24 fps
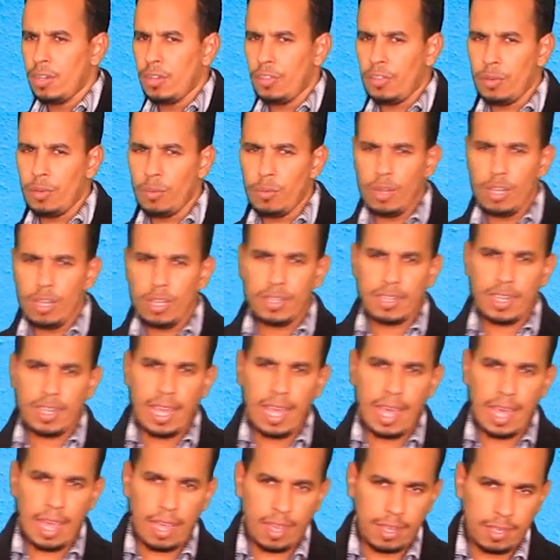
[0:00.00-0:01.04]
The word
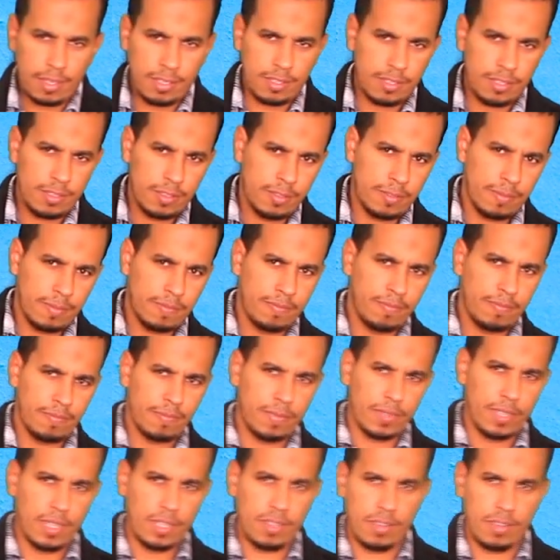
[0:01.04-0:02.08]
act,
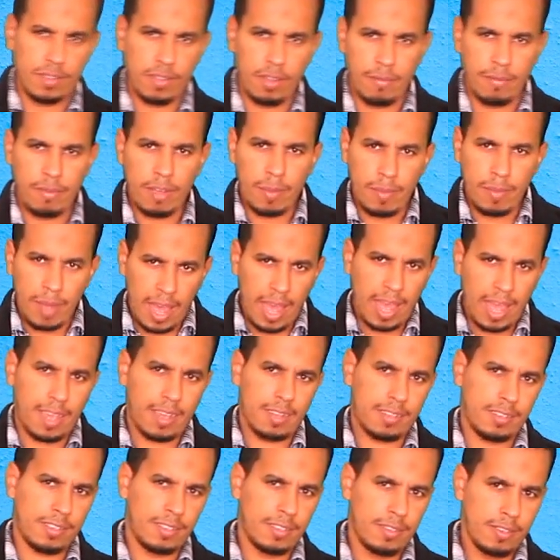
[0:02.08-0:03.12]
it's the verb
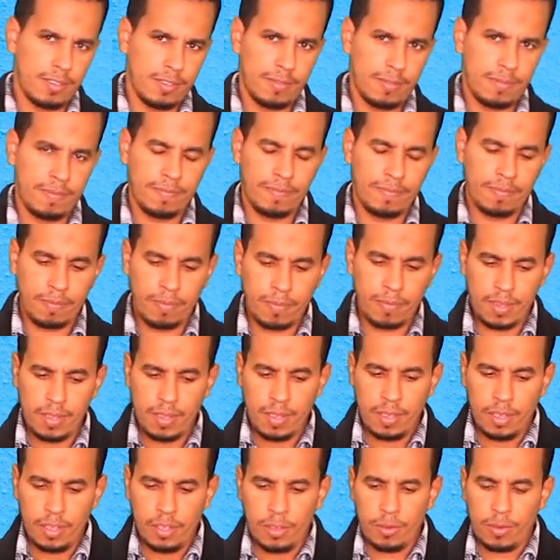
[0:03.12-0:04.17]
act.
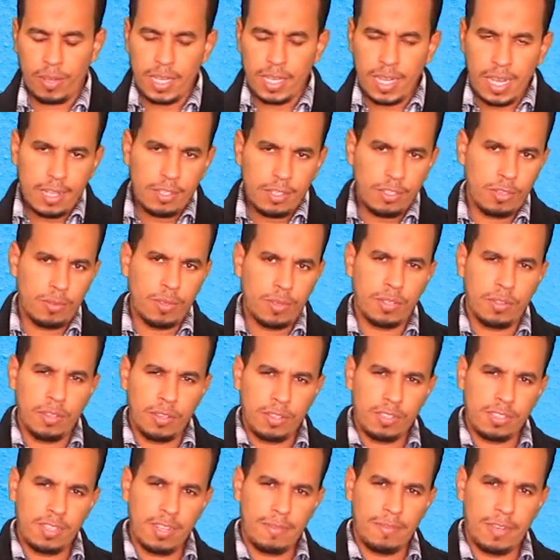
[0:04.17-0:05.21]
You can add to it the
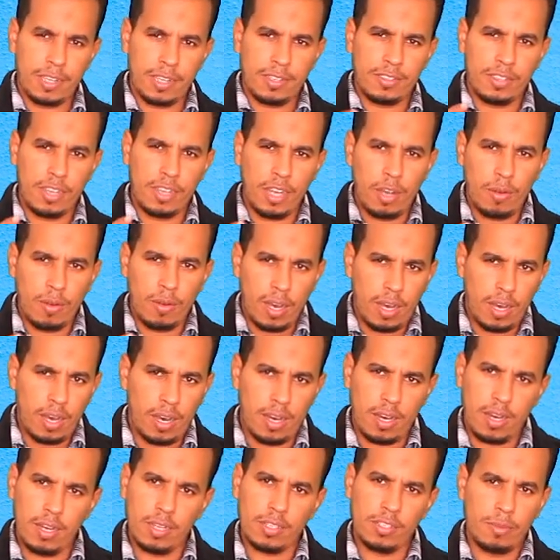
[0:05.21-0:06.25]
suffix
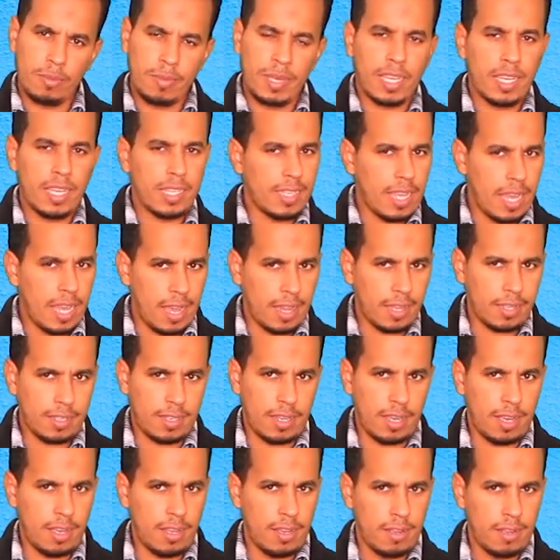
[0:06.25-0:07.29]
or to make it
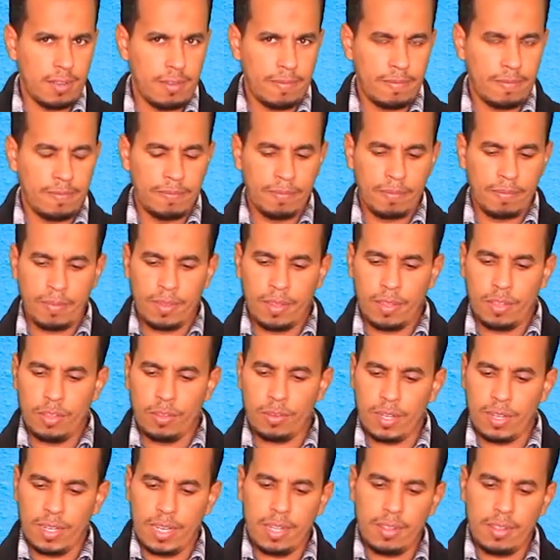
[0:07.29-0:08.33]
actor. You
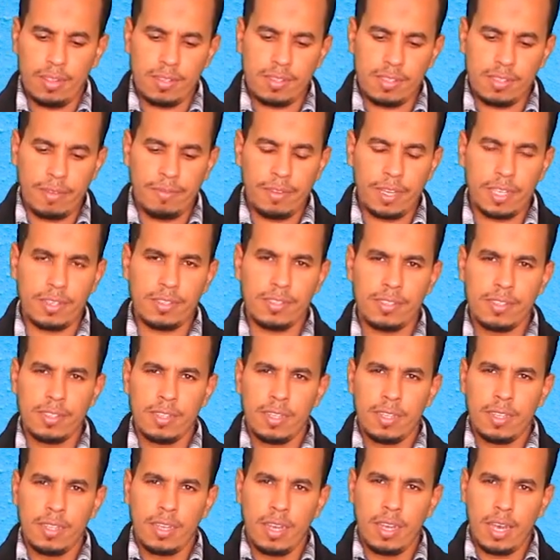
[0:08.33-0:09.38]
can add the suffix
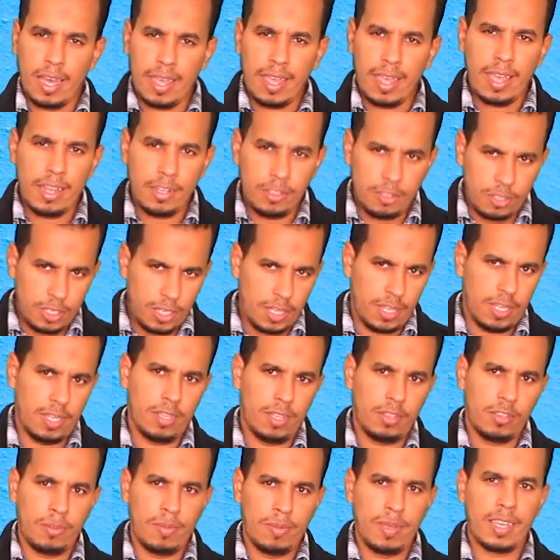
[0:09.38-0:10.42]

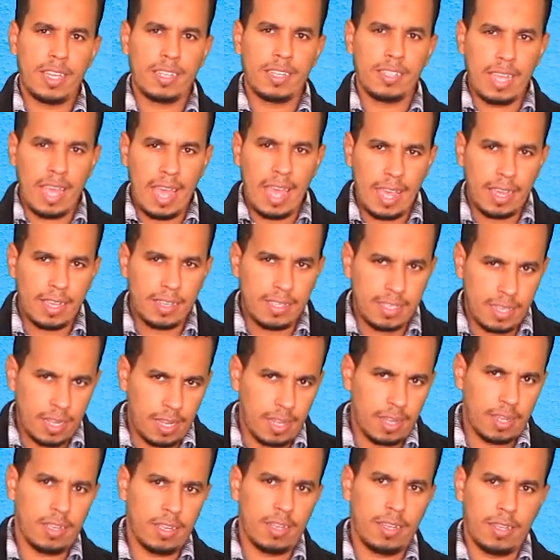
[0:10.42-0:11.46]
ing to make it
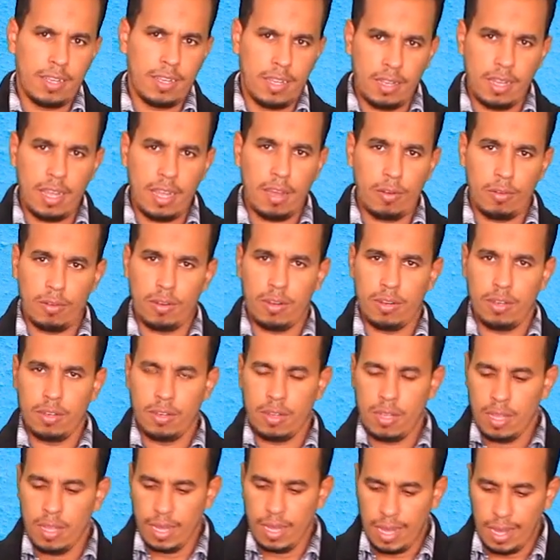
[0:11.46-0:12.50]
acting, a noun,
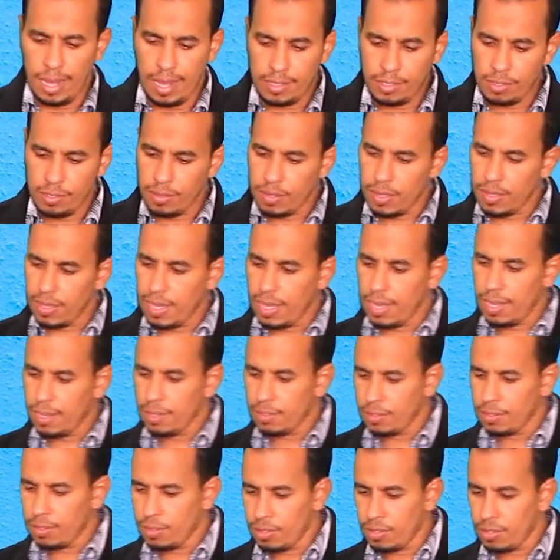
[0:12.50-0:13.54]
as you can
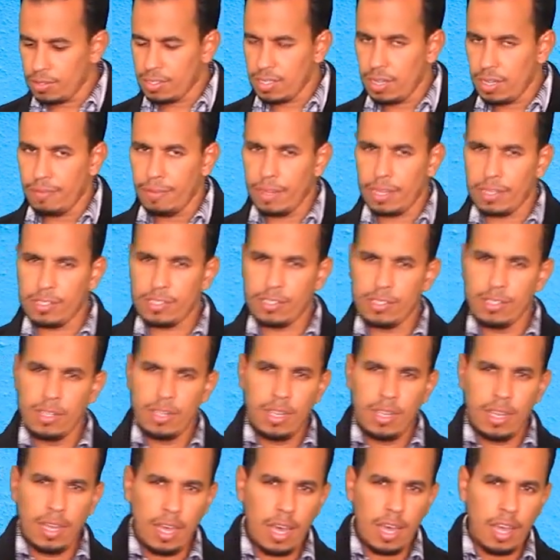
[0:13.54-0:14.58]
add the suffix
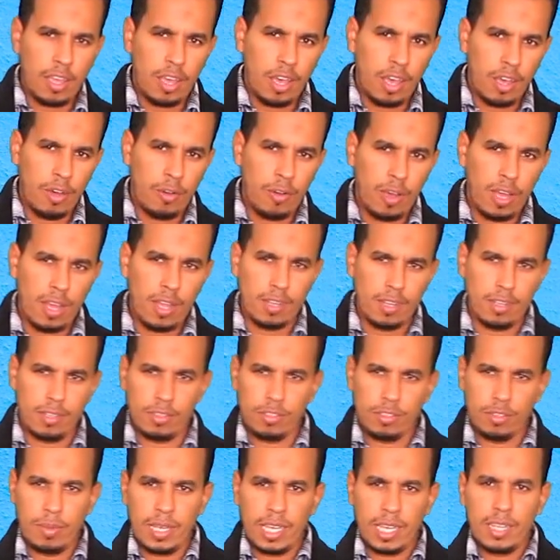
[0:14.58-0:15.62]
ion
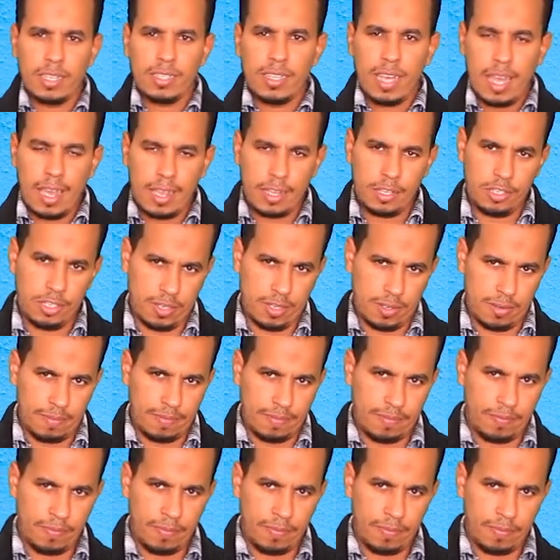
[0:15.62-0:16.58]
to make it action.